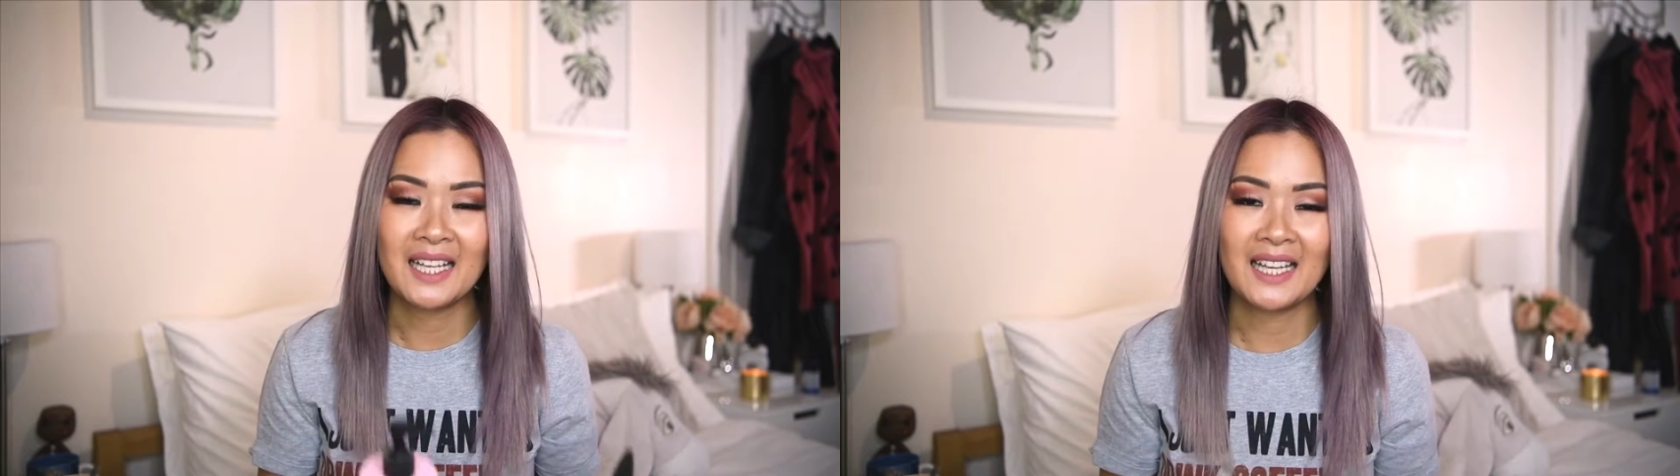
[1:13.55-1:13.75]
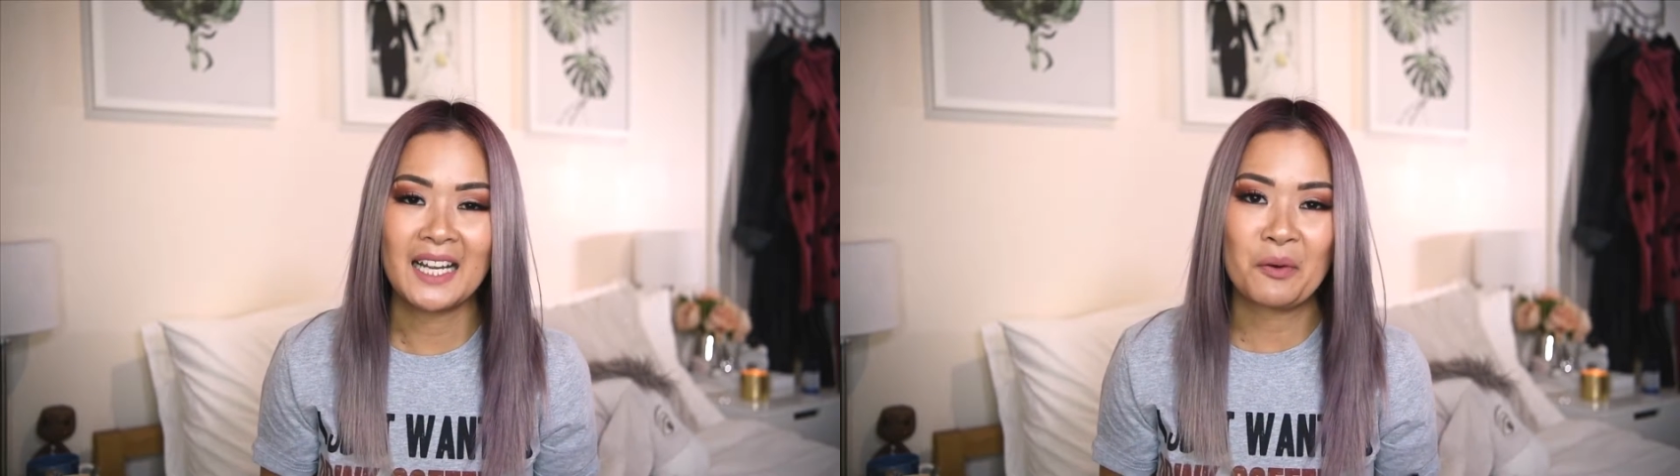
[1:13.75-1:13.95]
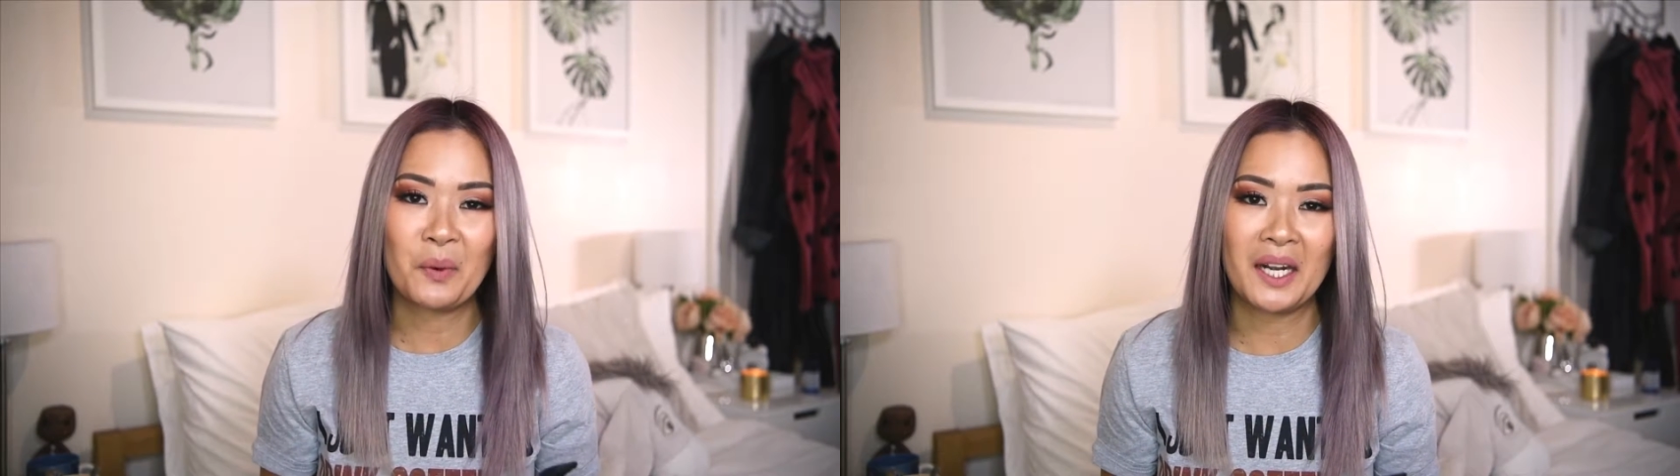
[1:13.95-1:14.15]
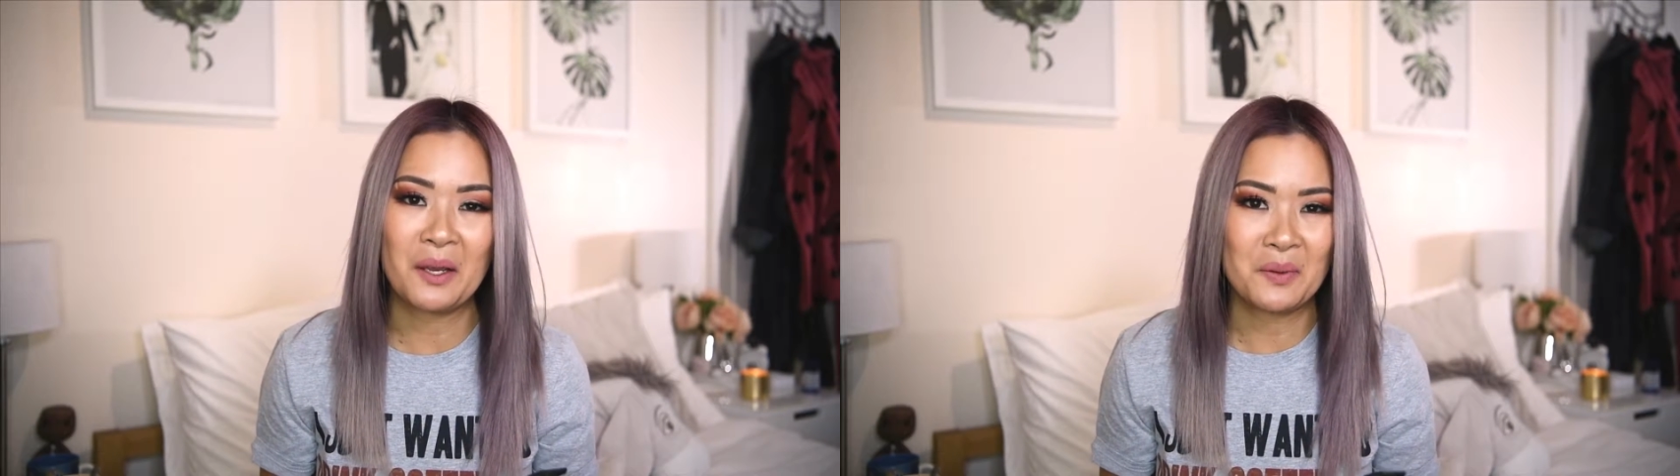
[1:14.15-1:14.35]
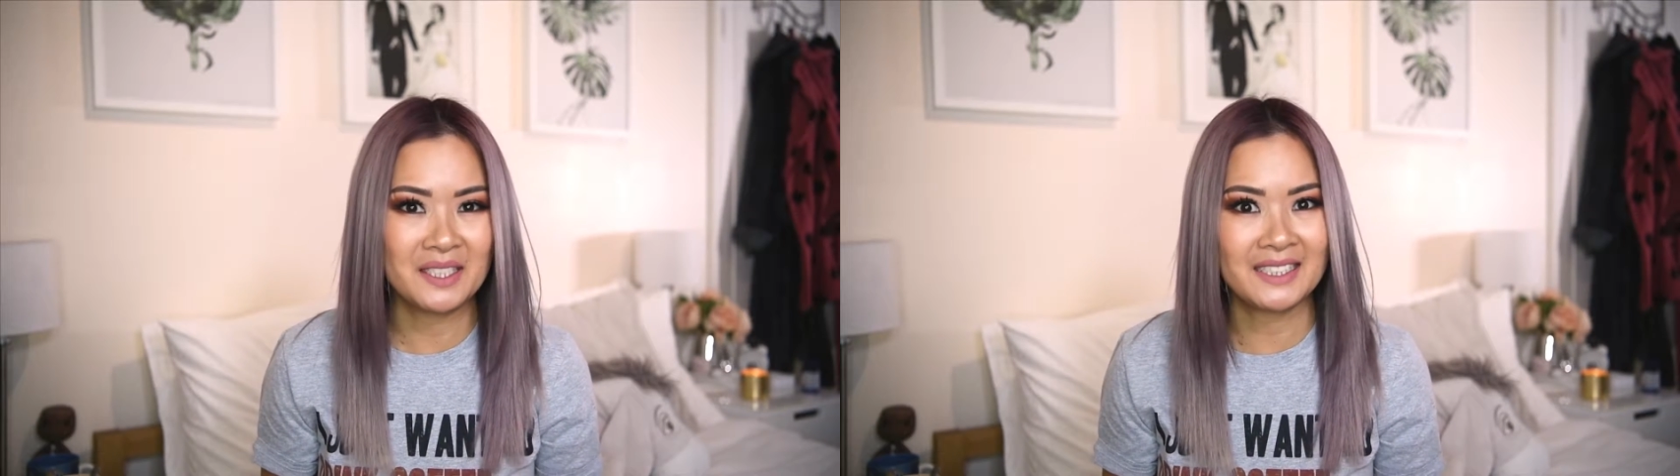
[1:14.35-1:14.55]
like when
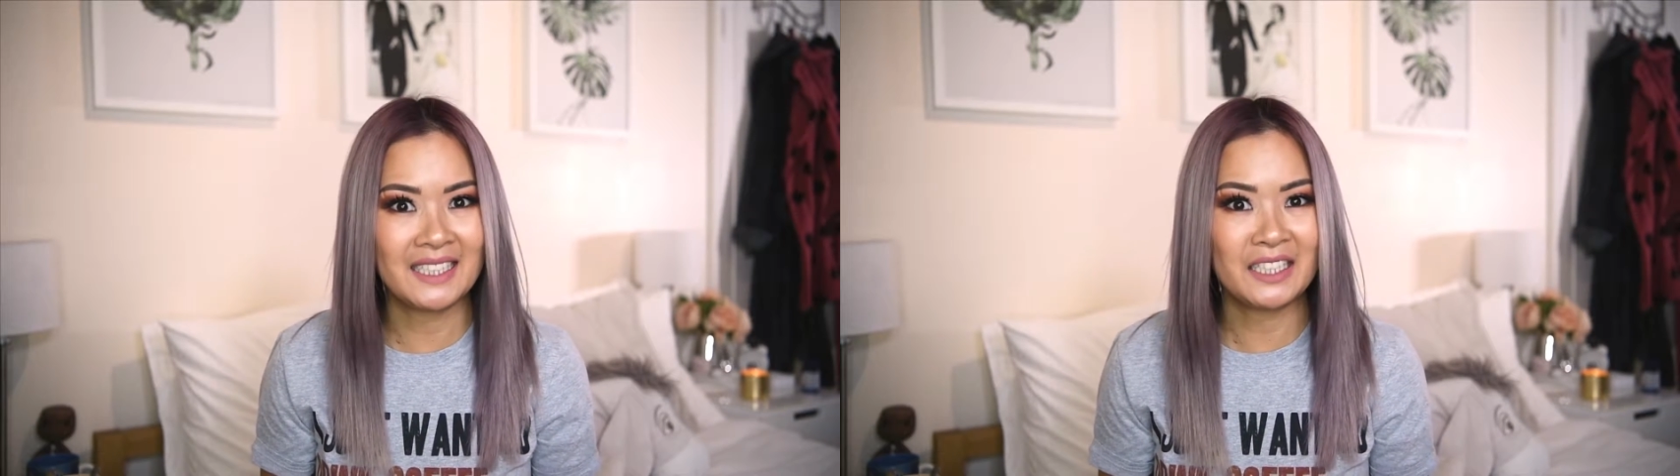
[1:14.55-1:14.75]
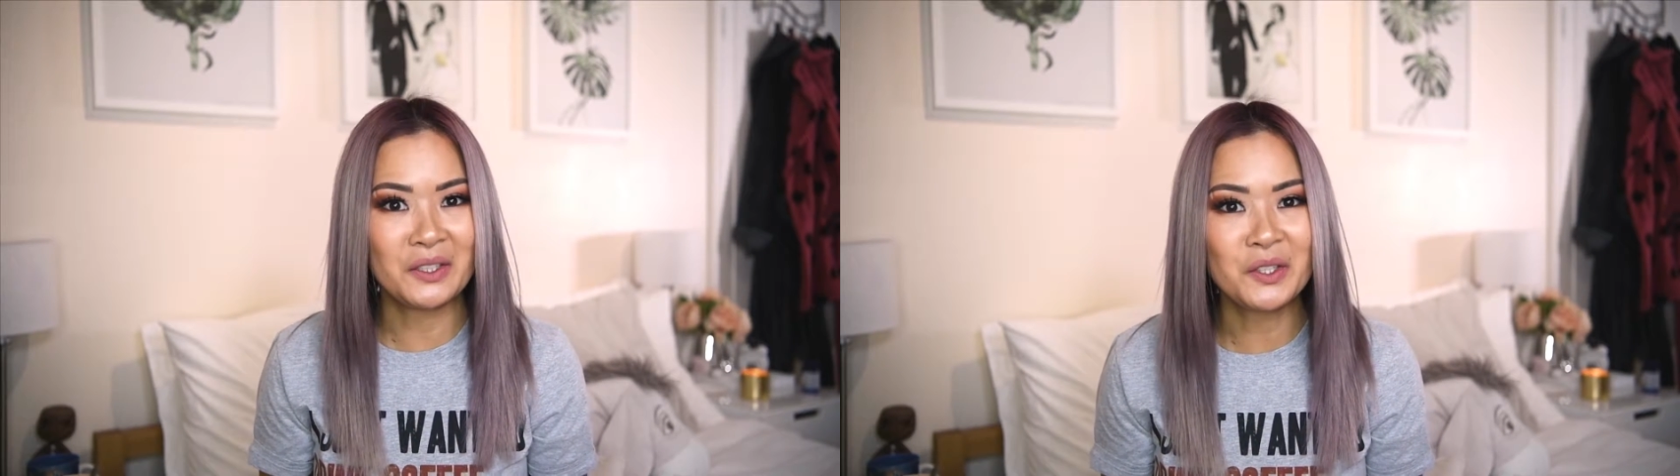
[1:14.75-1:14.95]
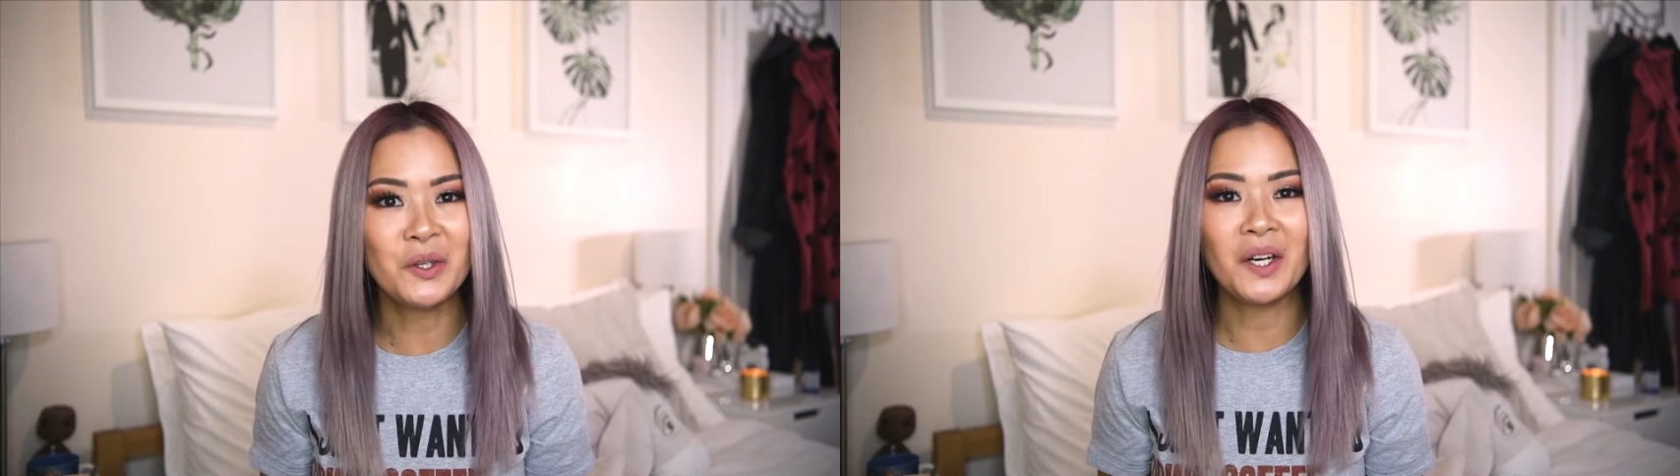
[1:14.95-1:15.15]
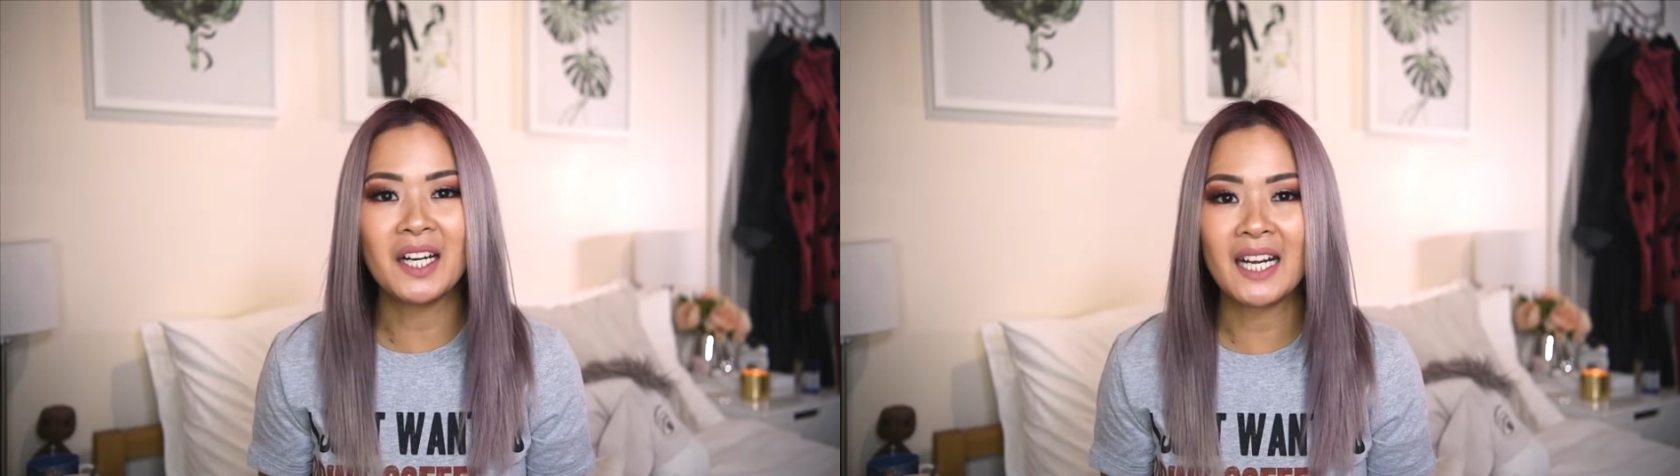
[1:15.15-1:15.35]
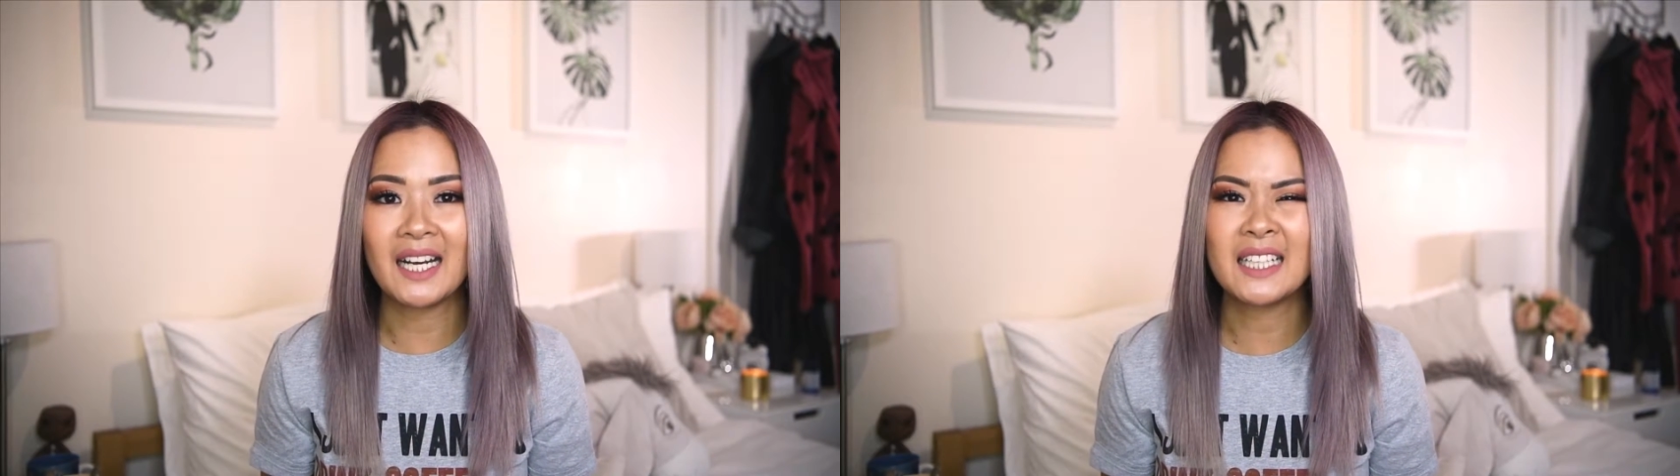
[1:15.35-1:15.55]
I was in New
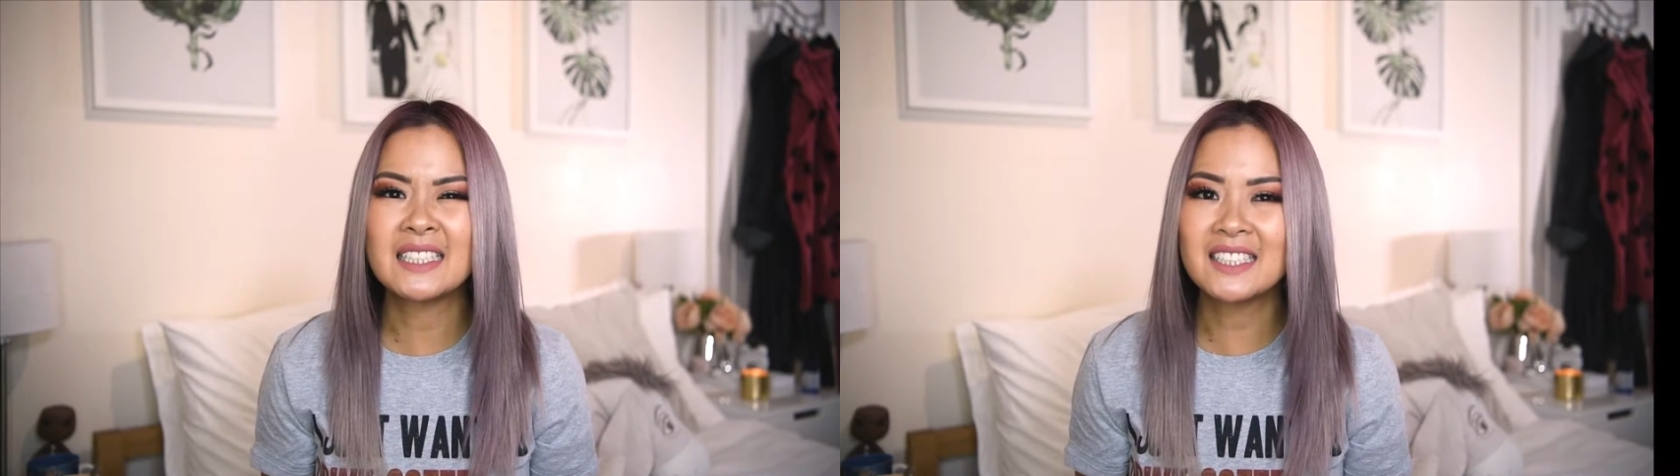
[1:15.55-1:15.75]
York, and it's